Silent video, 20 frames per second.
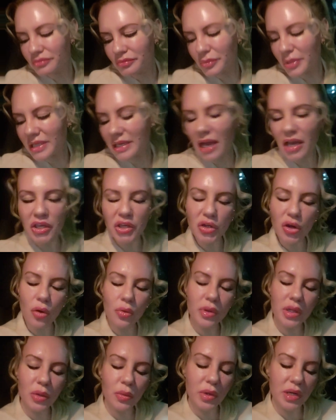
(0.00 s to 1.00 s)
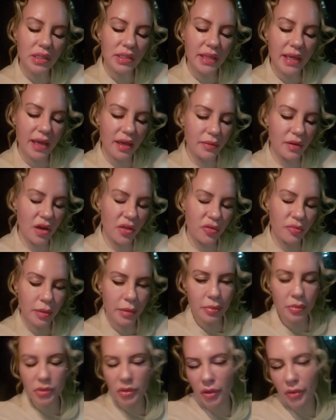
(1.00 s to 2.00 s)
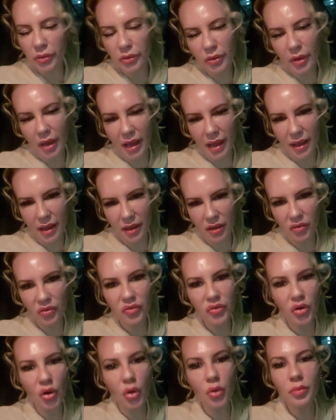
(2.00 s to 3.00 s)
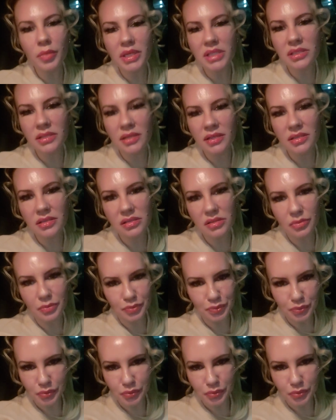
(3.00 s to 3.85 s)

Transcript: But yeah, you don't really want to let other people know you have your own business.